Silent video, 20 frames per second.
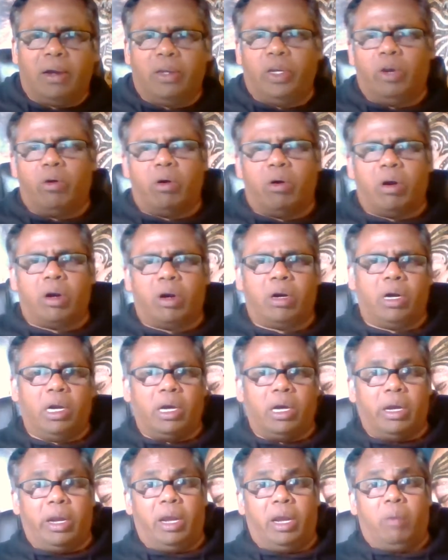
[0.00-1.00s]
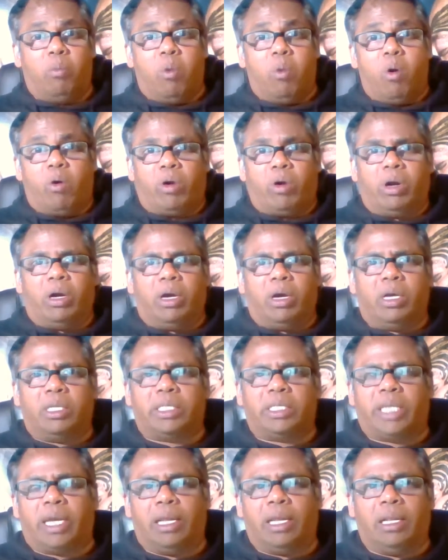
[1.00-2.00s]
you're learning more
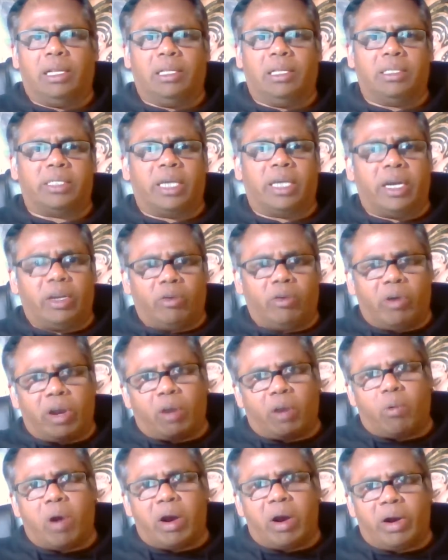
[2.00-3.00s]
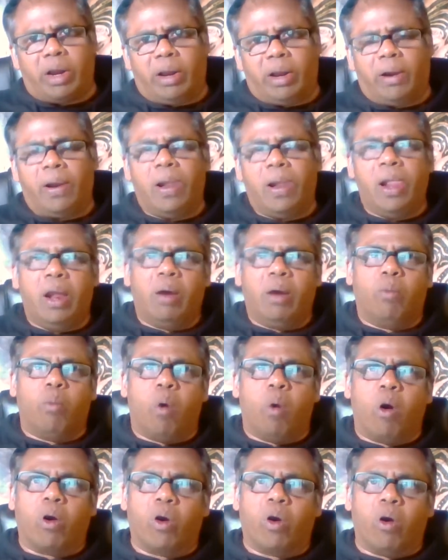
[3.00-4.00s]
skills and you're acquiring
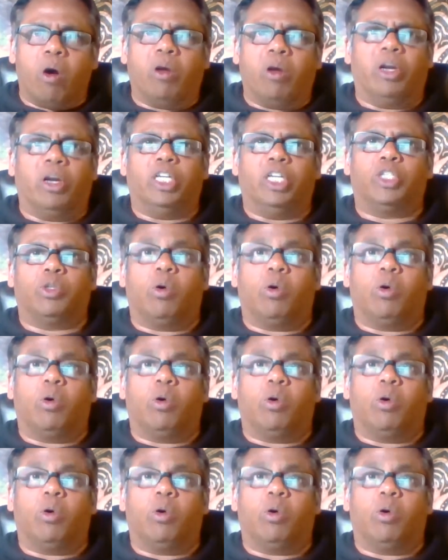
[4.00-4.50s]
more knowledge.